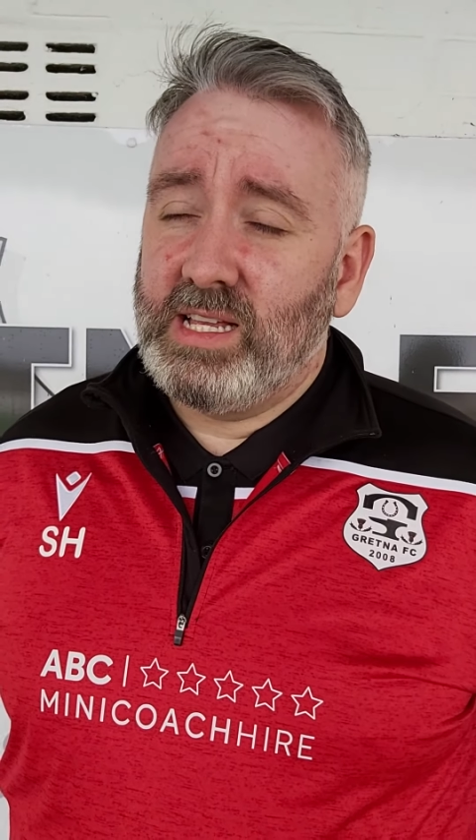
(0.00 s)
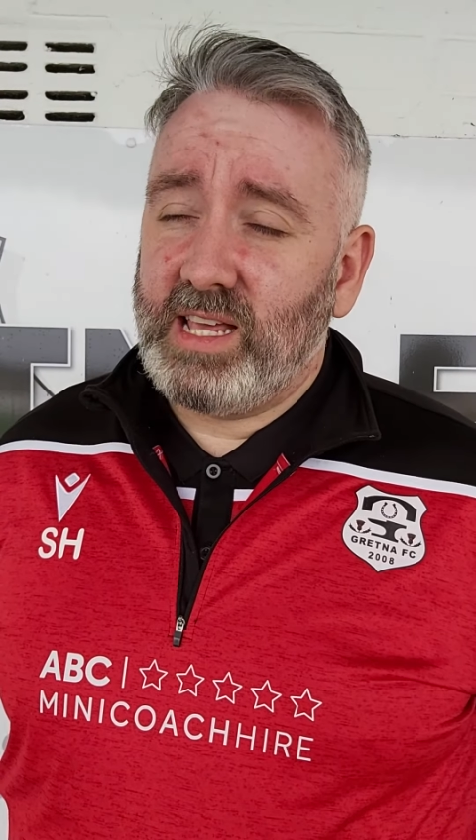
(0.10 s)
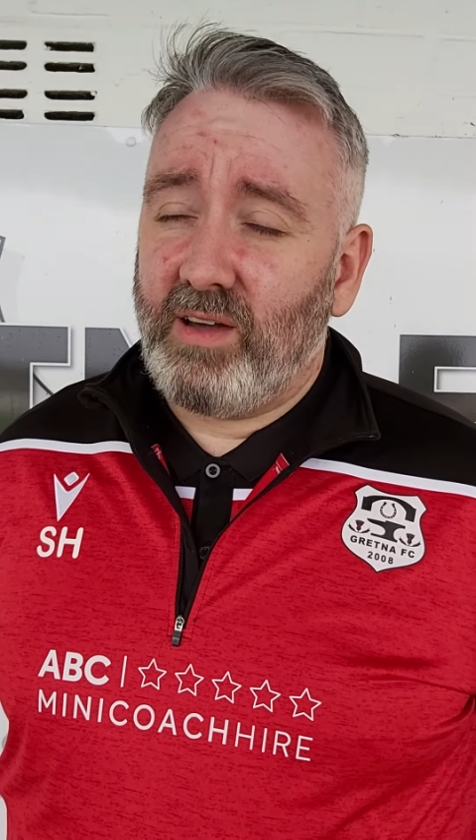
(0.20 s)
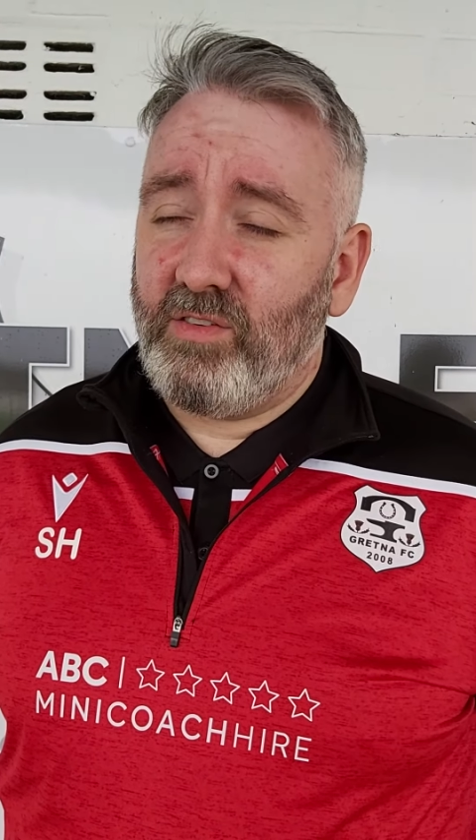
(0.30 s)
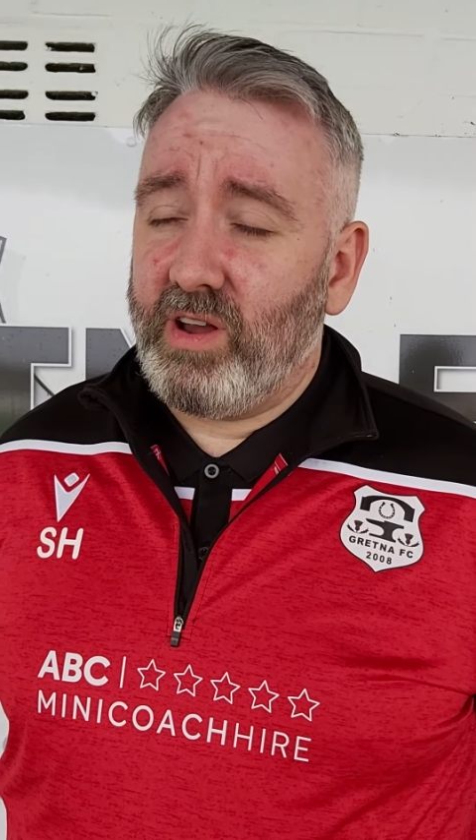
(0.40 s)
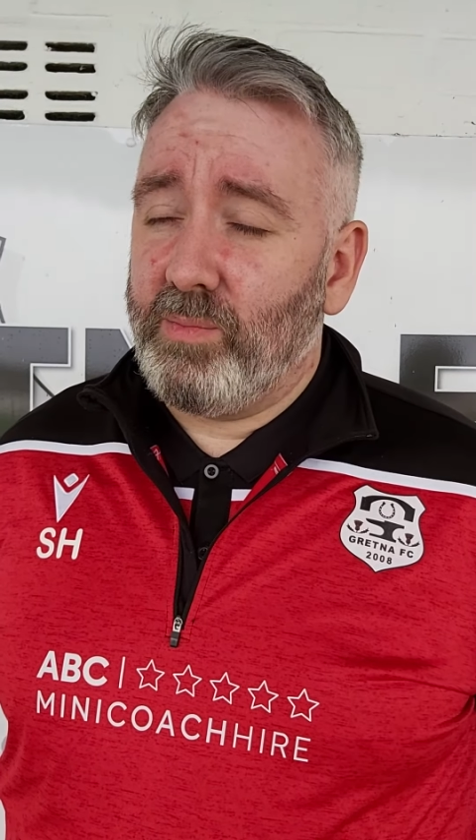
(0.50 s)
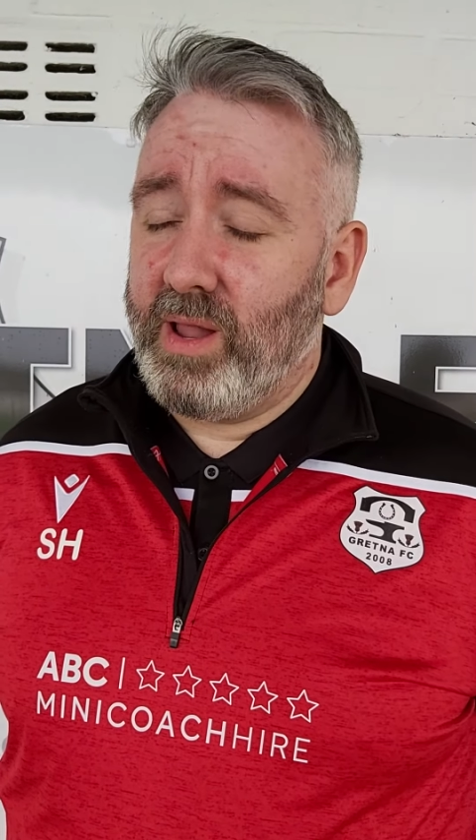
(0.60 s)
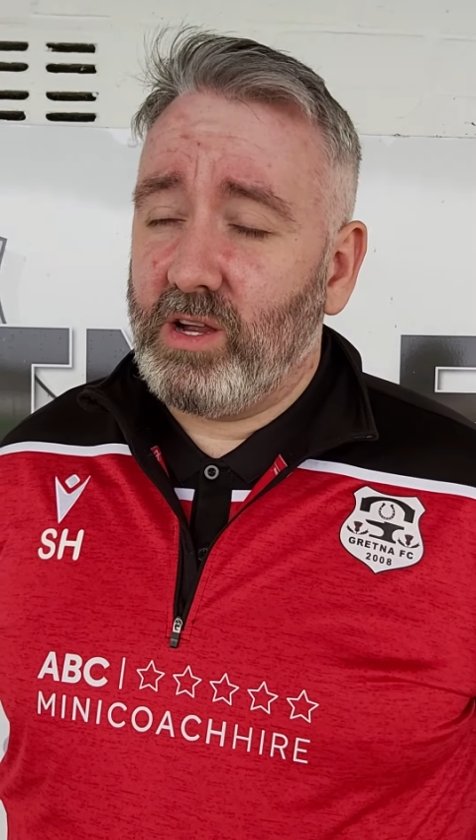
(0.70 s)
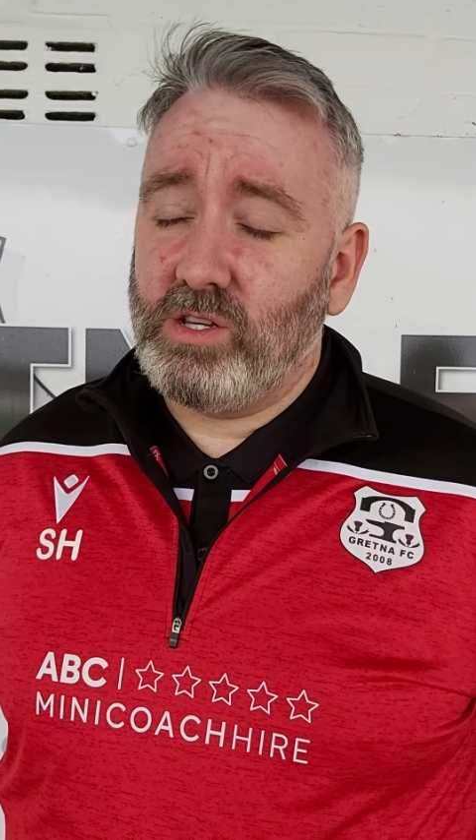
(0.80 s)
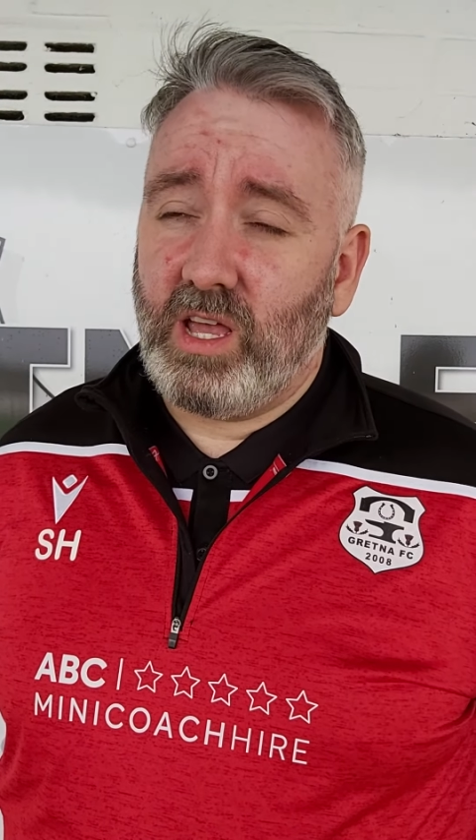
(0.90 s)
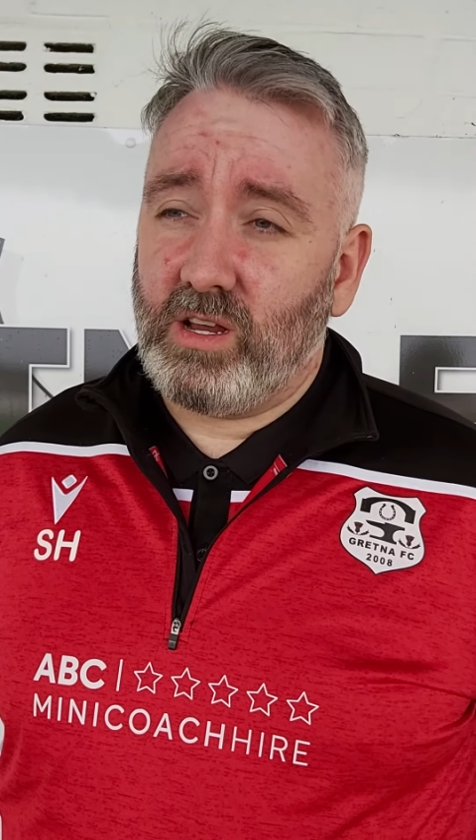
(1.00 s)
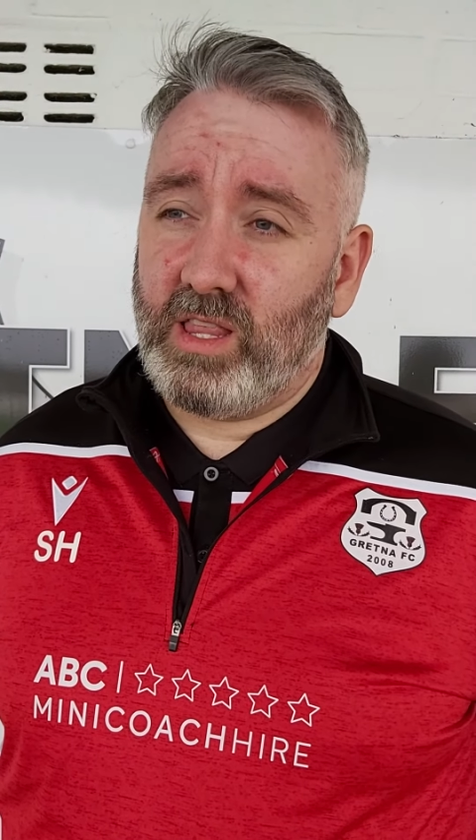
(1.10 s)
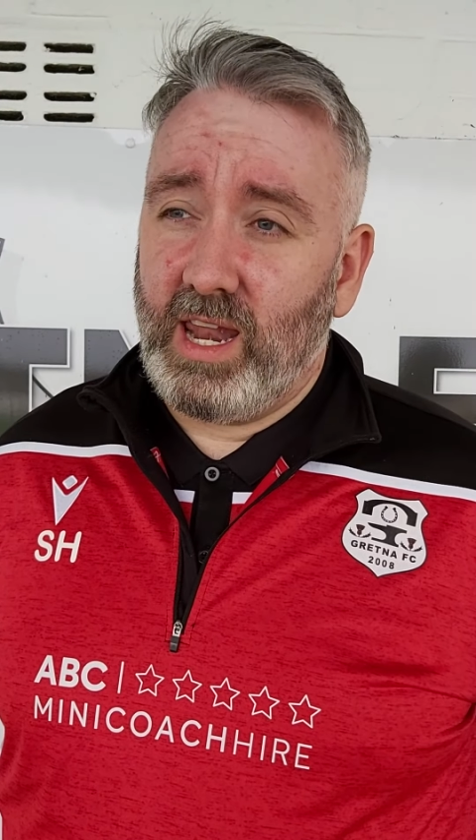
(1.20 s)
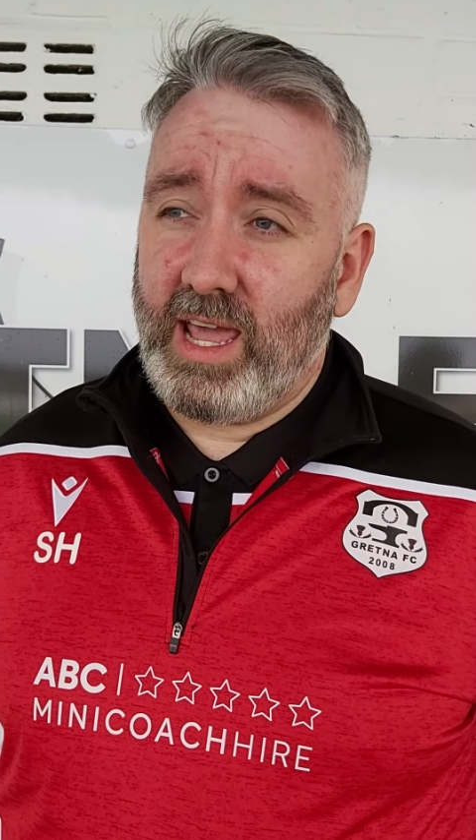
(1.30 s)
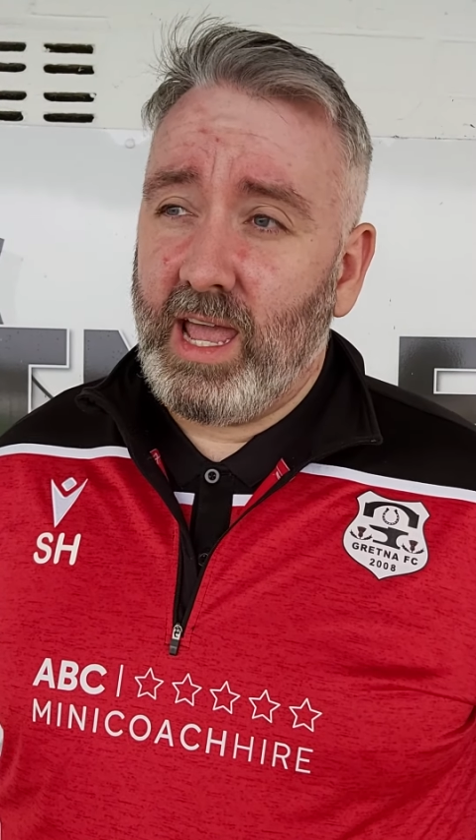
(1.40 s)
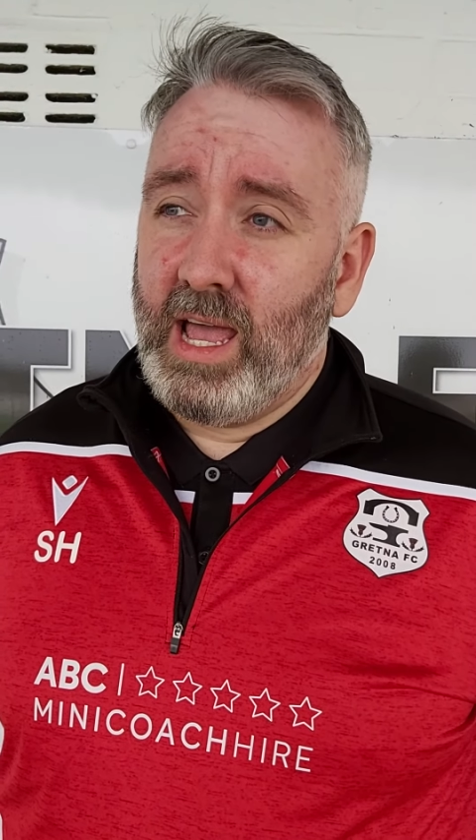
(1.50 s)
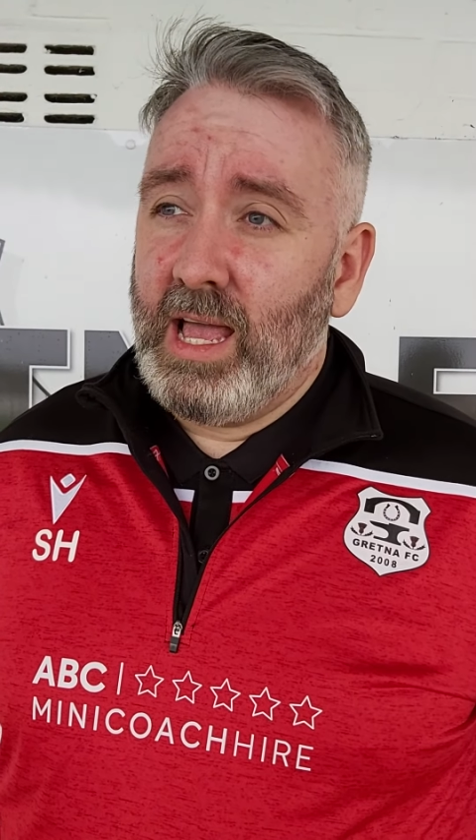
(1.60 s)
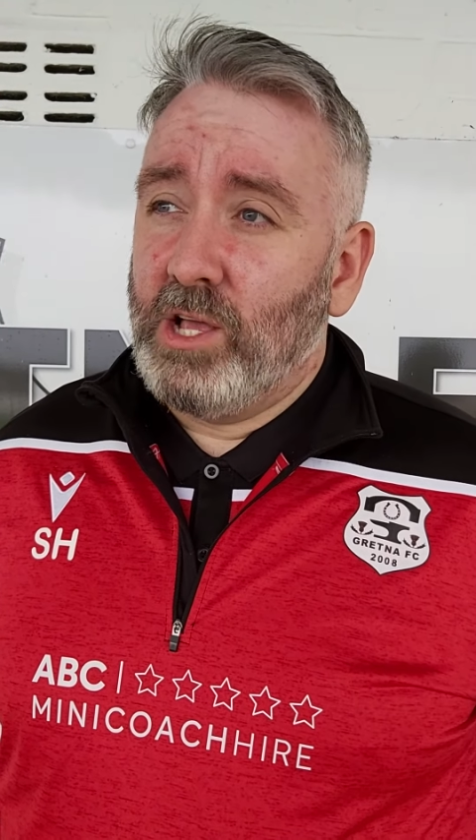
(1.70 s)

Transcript: seven or eight players there today.